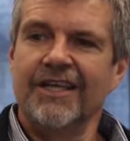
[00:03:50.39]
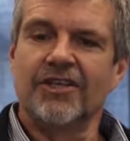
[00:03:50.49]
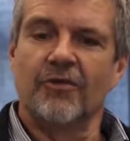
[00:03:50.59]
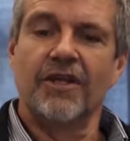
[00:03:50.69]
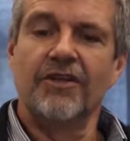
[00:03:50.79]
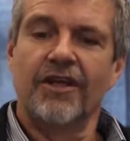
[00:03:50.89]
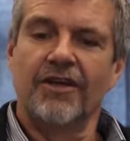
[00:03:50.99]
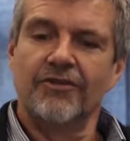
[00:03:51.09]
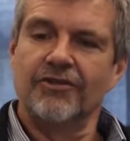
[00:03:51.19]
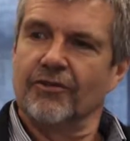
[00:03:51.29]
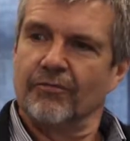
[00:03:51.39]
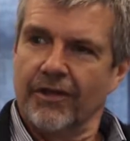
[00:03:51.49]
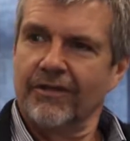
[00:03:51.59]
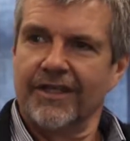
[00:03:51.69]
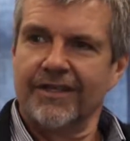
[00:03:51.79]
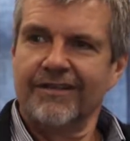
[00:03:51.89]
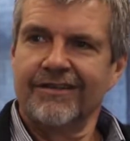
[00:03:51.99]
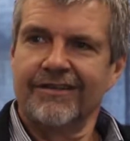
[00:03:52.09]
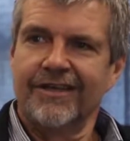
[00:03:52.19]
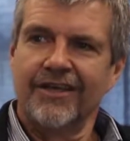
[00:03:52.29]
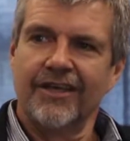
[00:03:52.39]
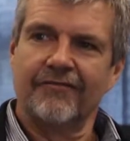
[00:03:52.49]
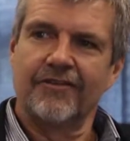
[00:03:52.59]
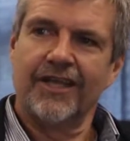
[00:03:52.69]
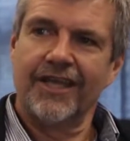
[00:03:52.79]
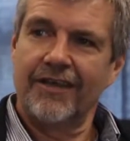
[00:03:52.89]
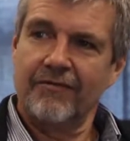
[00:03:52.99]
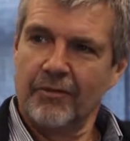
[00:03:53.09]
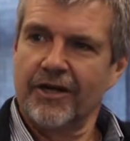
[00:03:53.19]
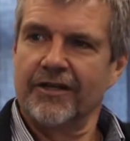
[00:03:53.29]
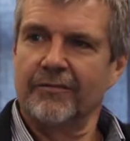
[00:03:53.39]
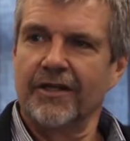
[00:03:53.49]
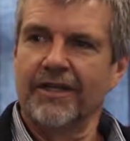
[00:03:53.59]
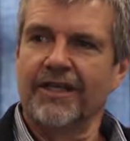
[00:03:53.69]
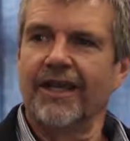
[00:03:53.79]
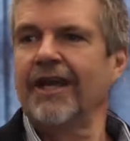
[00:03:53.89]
So when you now use your building, you have to take everybody in the building